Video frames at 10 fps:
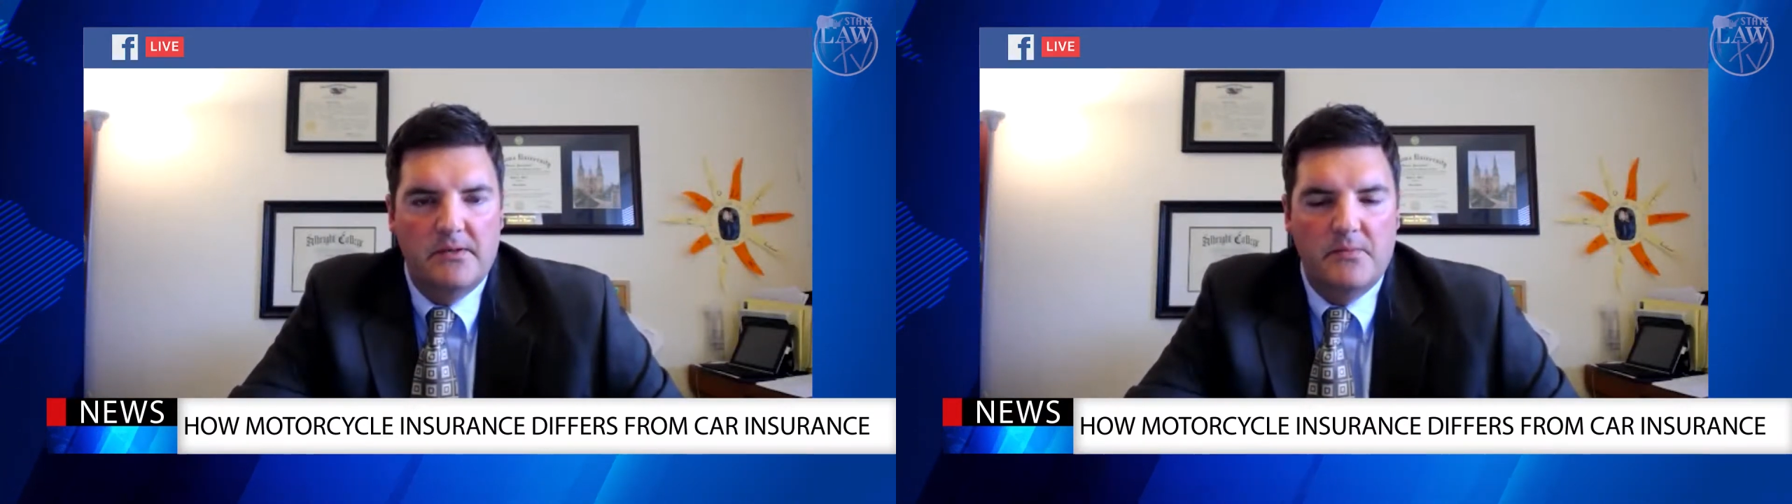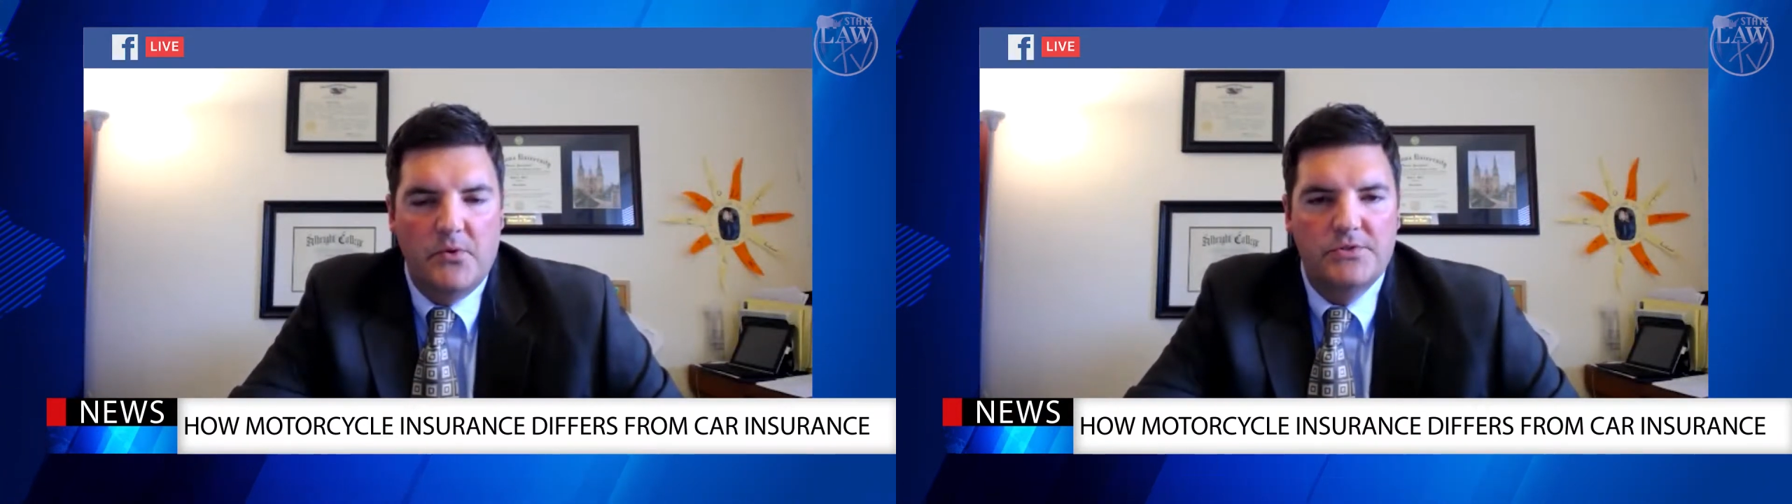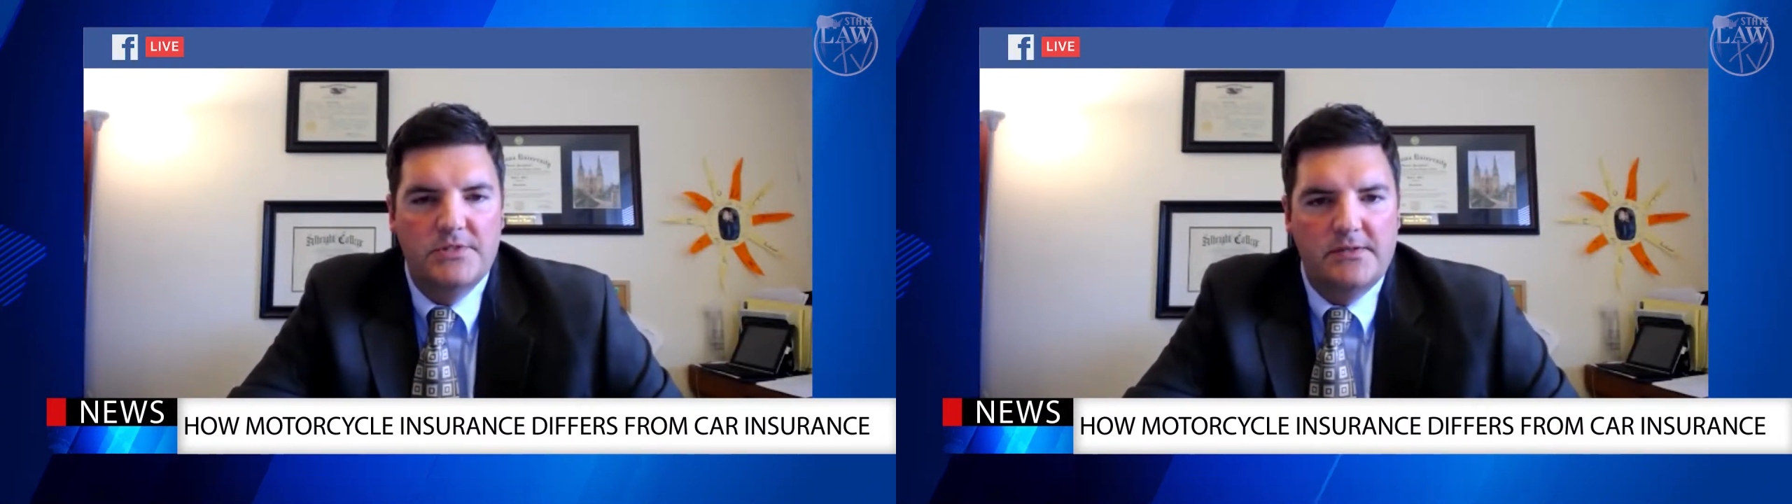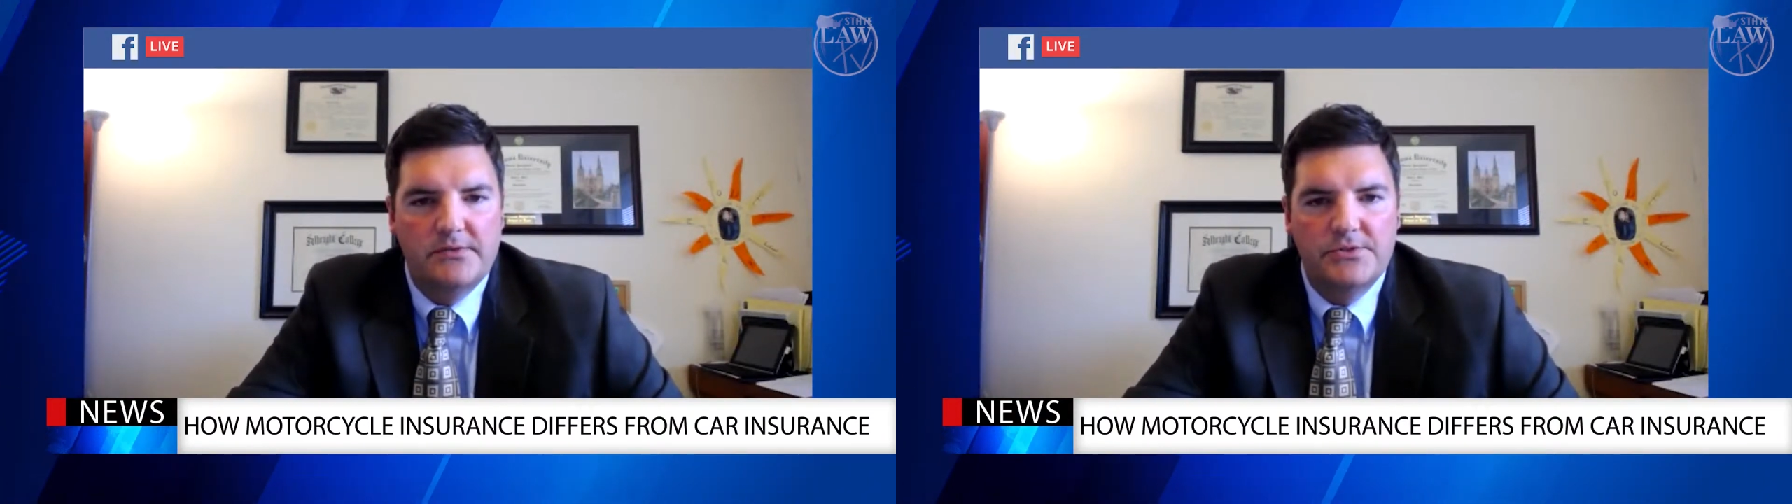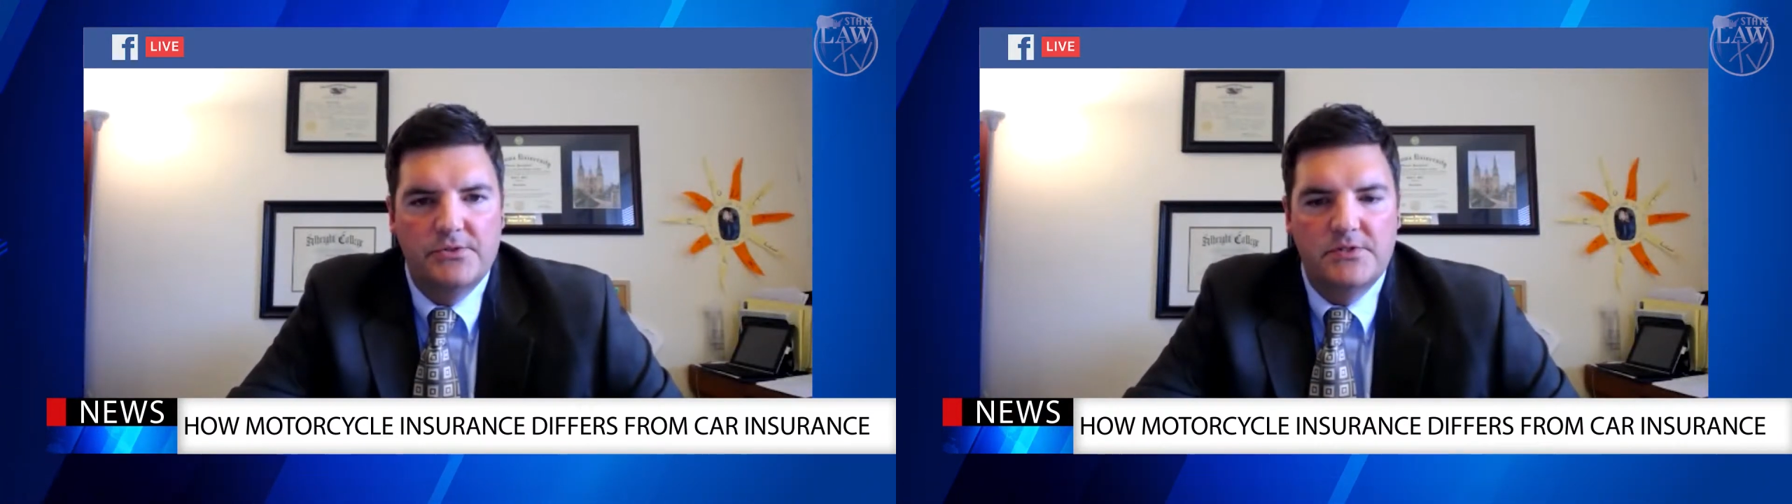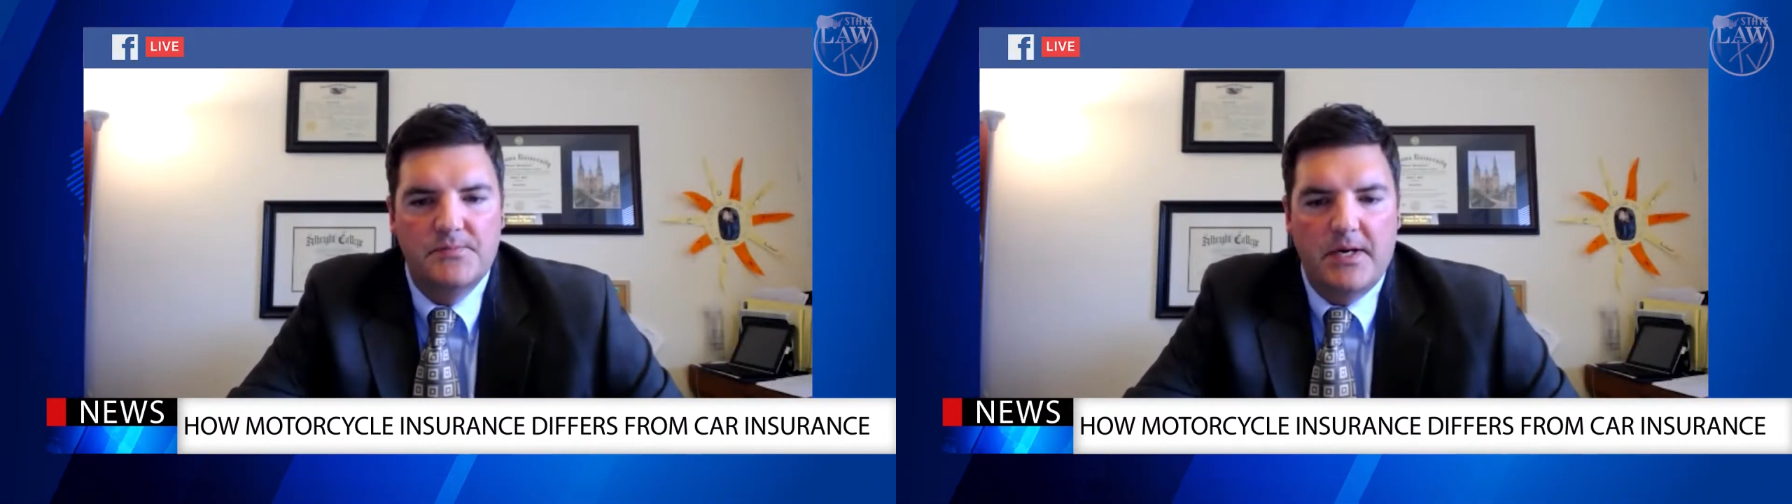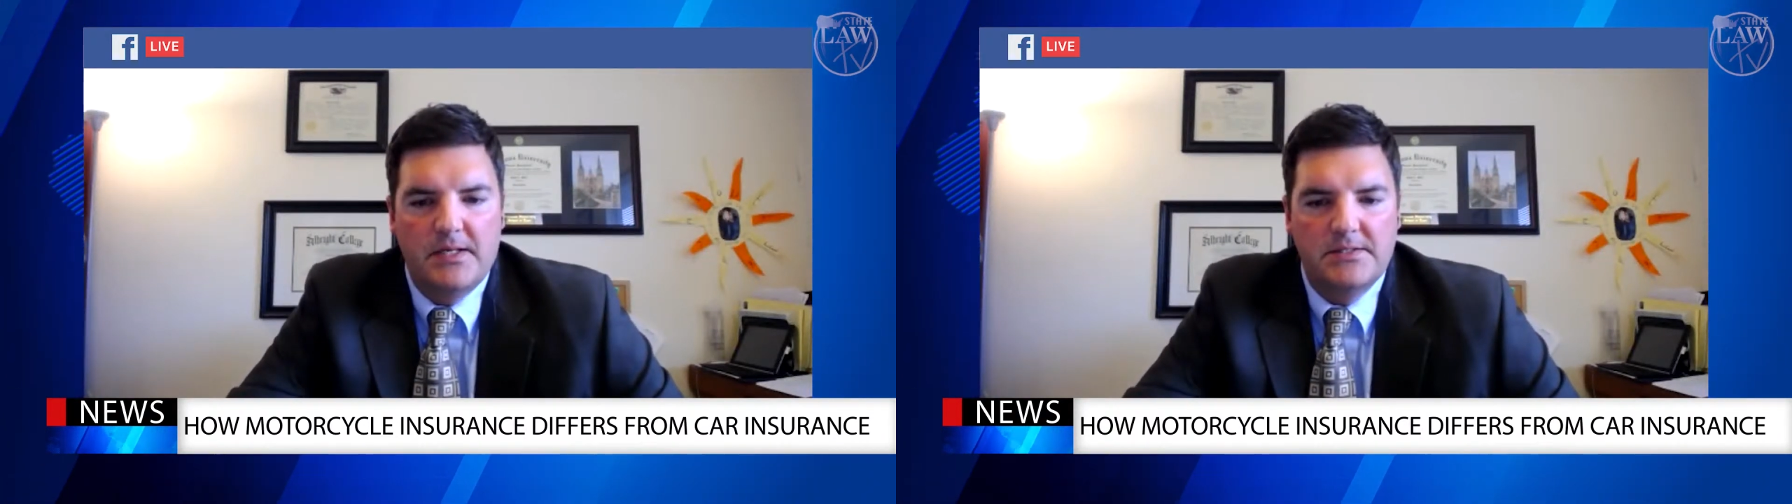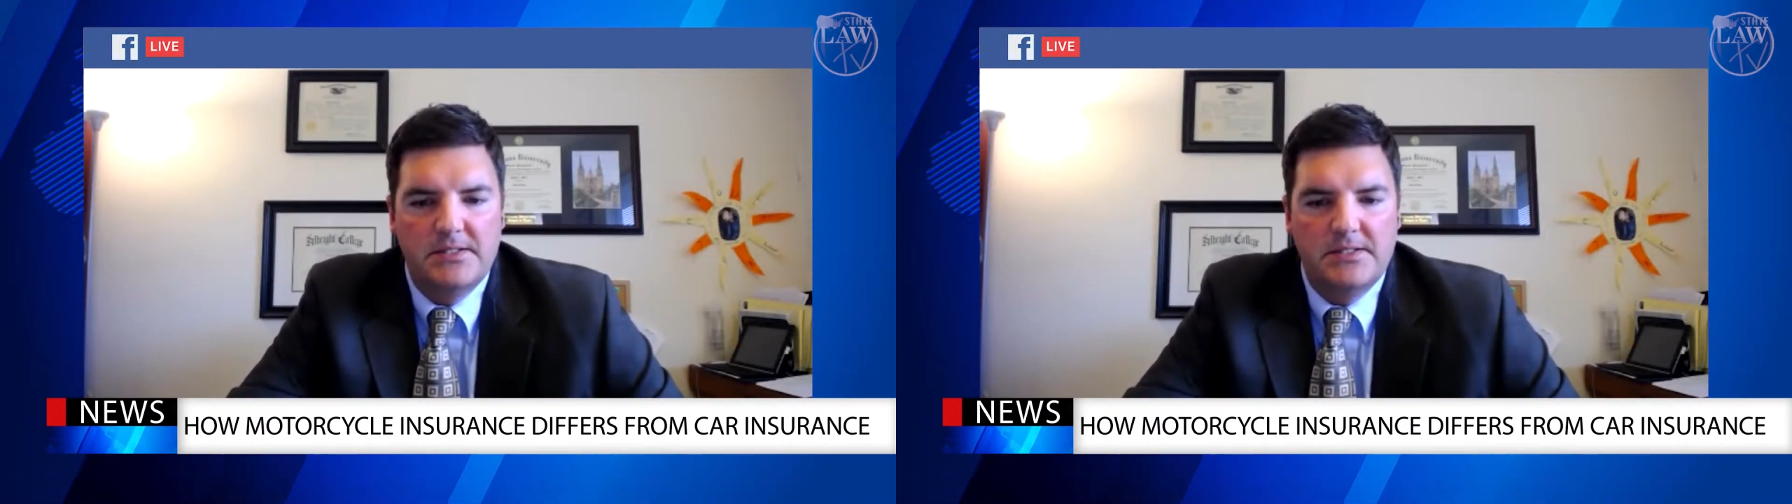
motorcycle insurance policy.